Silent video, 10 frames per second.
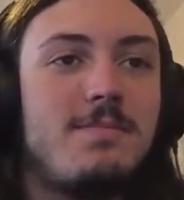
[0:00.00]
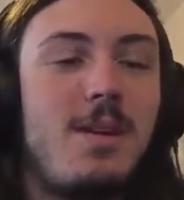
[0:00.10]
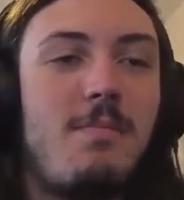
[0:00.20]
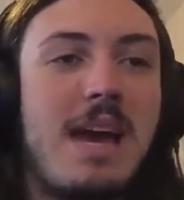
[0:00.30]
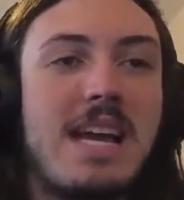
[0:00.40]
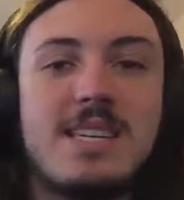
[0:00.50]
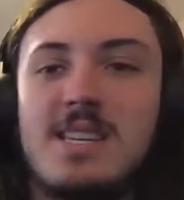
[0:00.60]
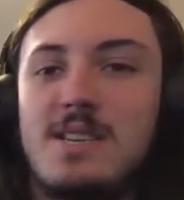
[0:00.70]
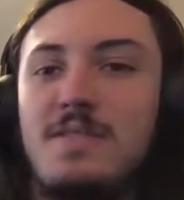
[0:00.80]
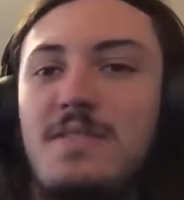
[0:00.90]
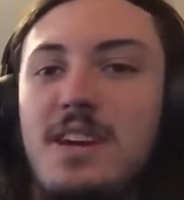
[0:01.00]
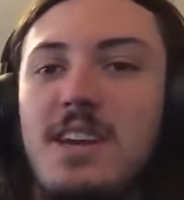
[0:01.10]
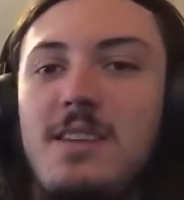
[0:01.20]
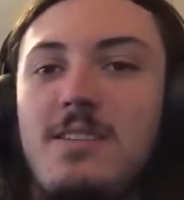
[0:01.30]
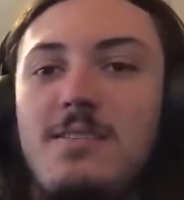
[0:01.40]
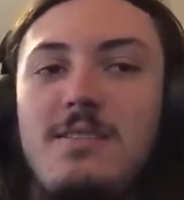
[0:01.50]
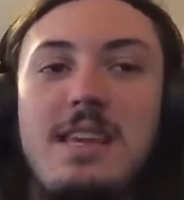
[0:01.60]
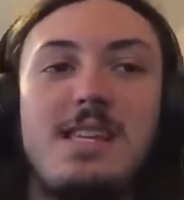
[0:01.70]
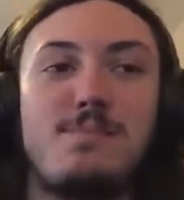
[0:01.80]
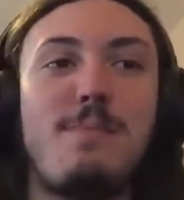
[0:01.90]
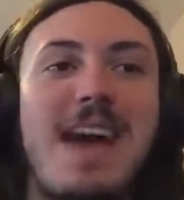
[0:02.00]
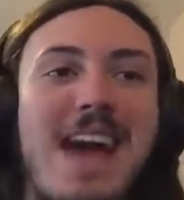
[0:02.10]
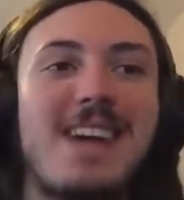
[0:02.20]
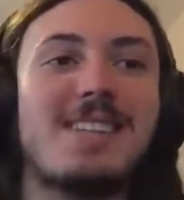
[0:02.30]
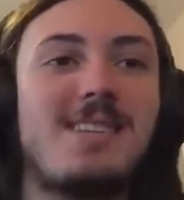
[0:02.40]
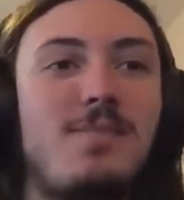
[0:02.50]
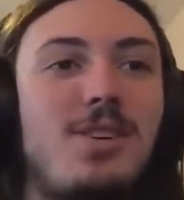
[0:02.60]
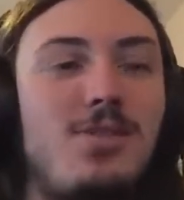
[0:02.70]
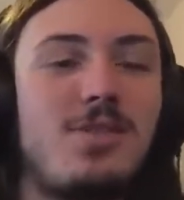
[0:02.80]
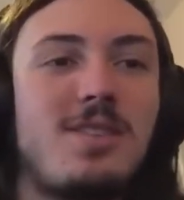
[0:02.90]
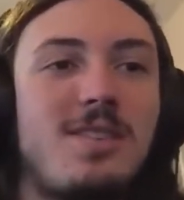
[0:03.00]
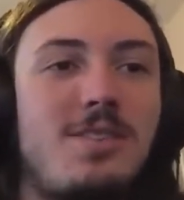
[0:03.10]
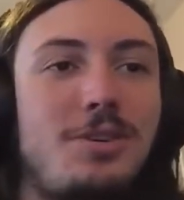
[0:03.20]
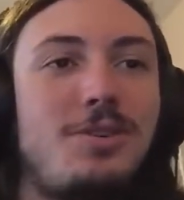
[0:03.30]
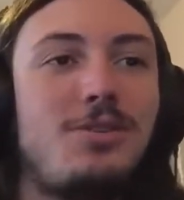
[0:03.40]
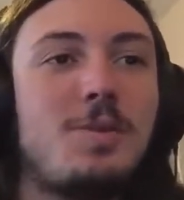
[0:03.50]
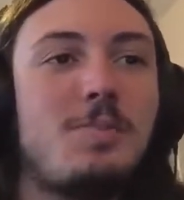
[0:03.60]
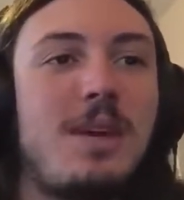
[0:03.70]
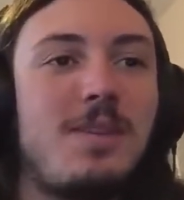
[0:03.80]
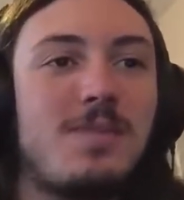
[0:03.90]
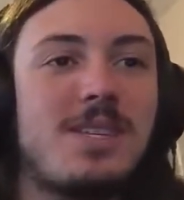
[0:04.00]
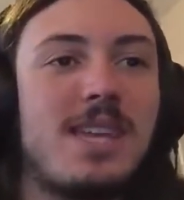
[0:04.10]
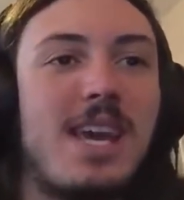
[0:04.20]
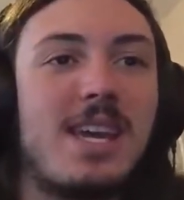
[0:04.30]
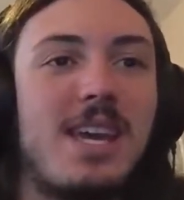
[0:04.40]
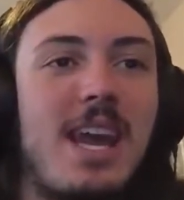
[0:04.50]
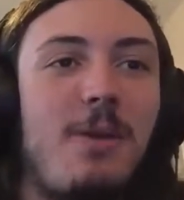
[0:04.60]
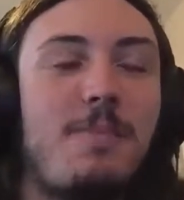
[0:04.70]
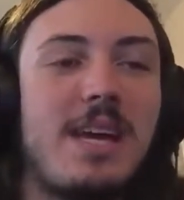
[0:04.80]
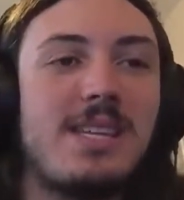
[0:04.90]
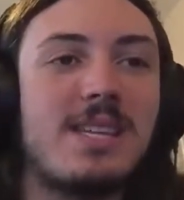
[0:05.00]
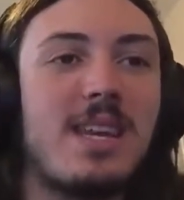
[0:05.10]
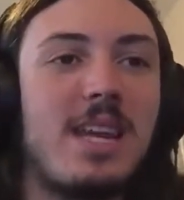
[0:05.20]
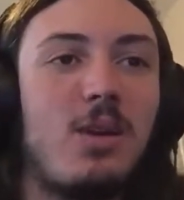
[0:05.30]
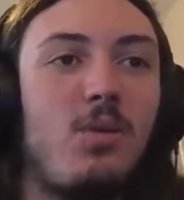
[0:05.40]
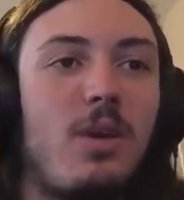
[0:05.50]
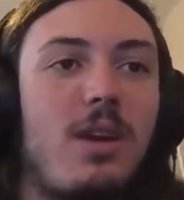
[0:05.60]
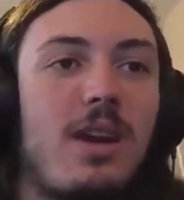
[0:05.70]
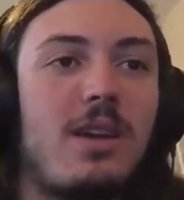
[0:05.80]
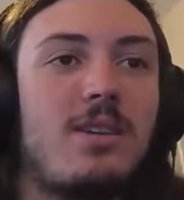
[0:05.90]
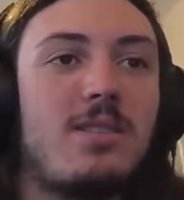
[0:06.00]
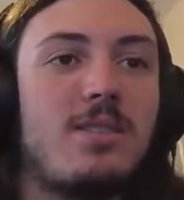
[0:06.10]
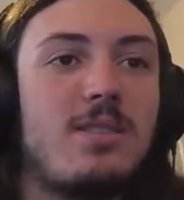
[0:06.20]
But Max is a freaking... He's Max. I mean, you just made a mistake, and now Ben's gonna get a warning.